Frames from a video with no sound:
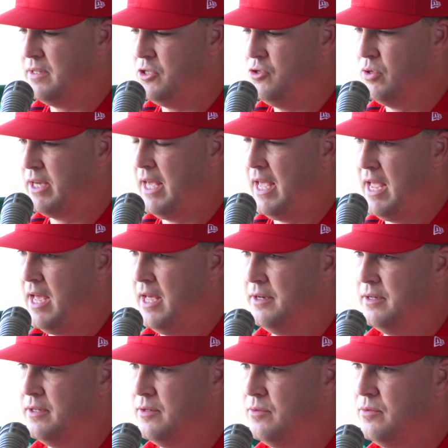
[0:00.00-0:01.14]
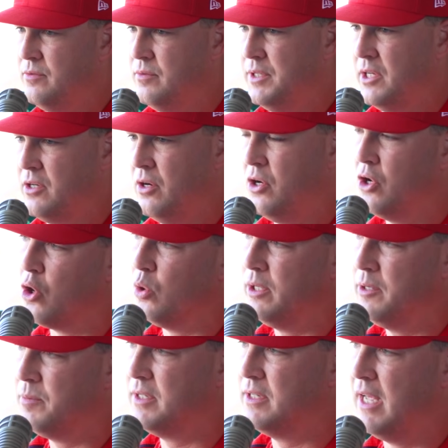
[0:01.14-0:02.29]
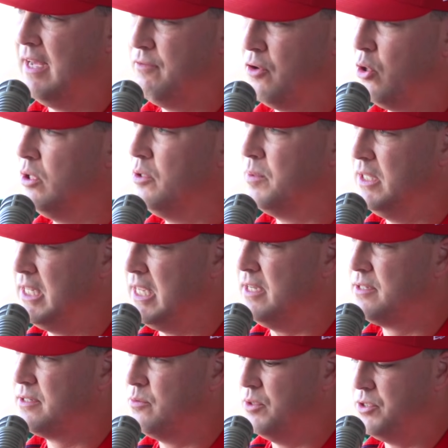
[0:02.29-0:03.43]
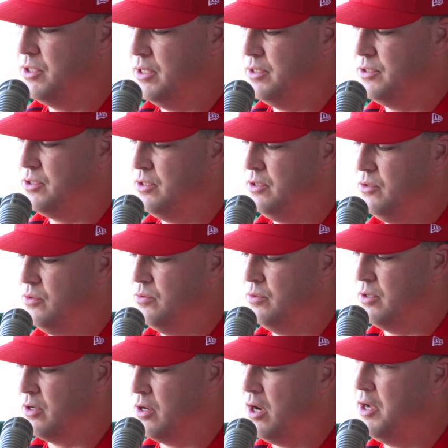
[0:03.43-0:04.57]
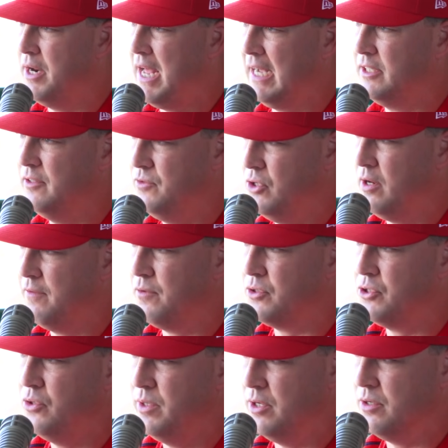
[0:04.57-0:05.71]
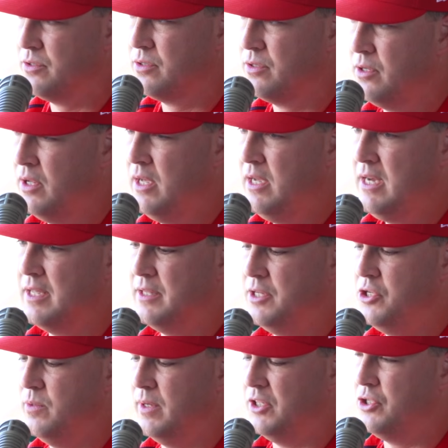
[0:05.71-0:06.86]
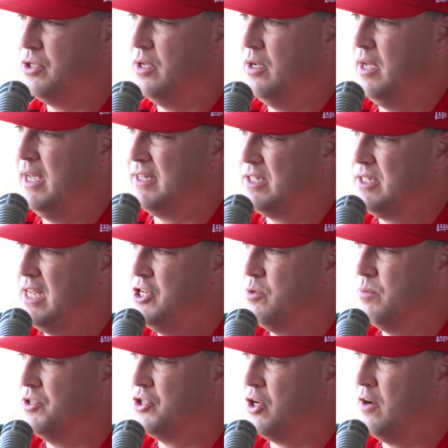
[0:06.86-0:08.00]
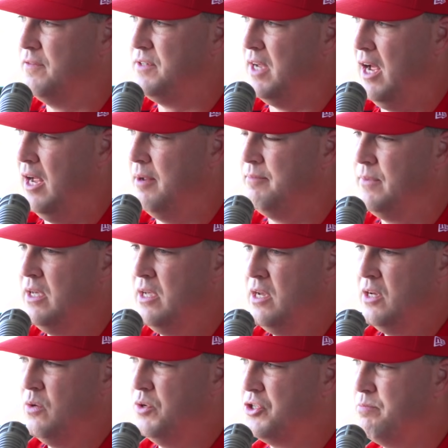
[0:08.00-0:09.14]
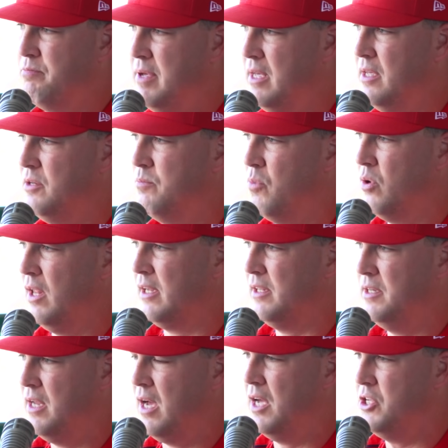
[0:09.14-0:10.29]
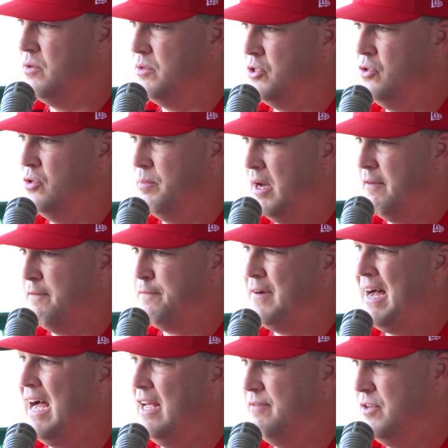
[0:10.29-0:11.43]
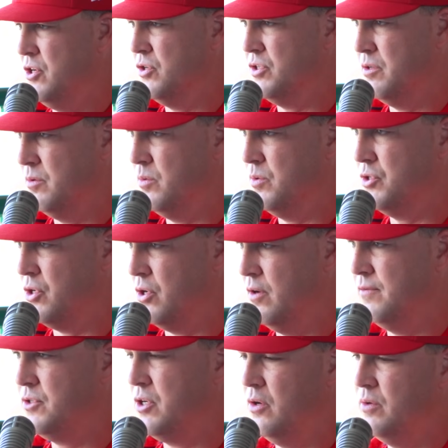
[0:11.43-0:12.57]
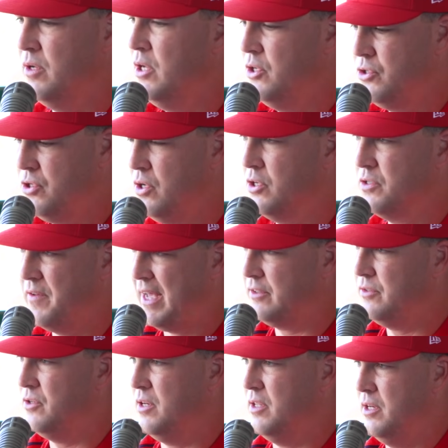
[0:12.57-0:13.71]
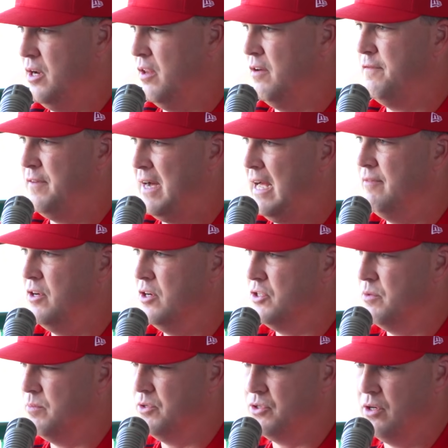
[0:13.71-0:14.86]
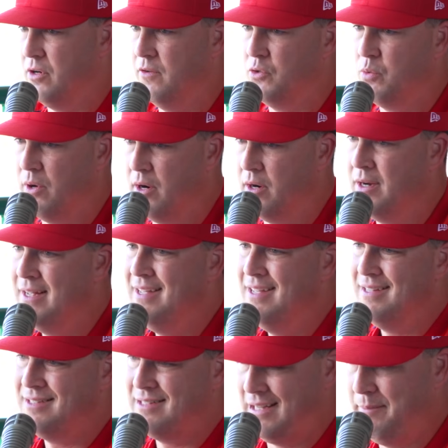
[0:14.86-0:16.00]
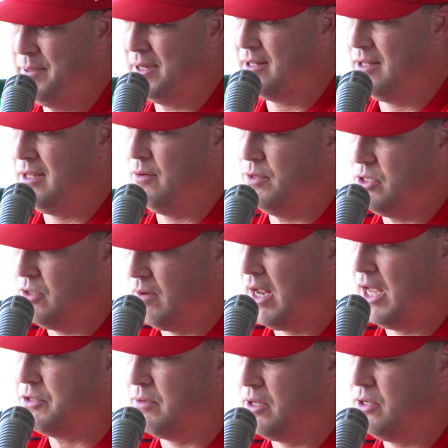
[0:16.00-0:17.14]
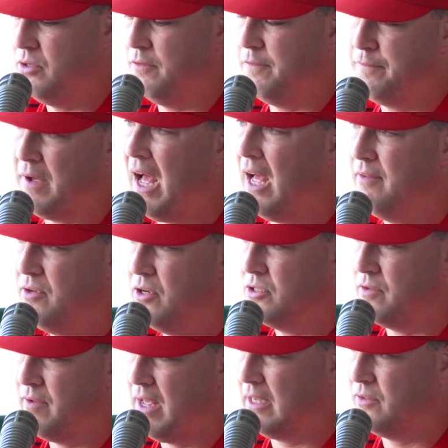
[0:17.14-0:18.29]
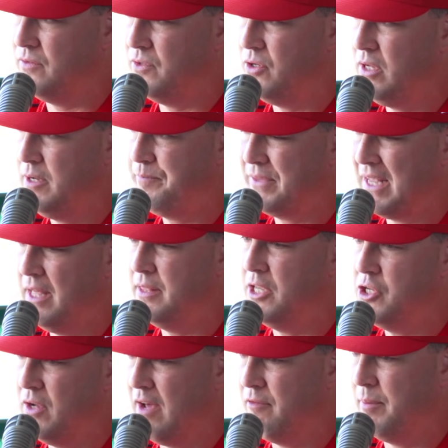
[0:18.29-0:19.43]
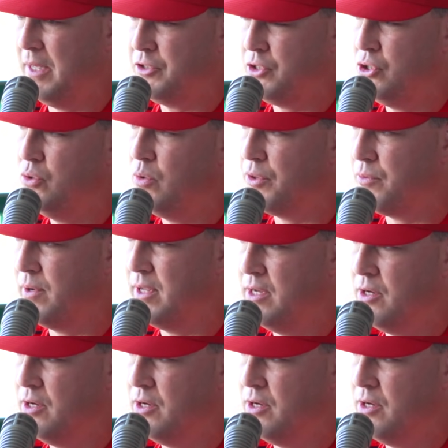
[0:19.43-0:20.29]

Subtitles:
you can what they call early release, which is you are on active duty for 2 years, and then you extend your reserve time, which meant more likely than not you would do about 5 years in the reserve. So 2 years of active duty and then another 5 years in reserves, where typically when you graduate you do 5 years of active duty, and then you have about 2 or 3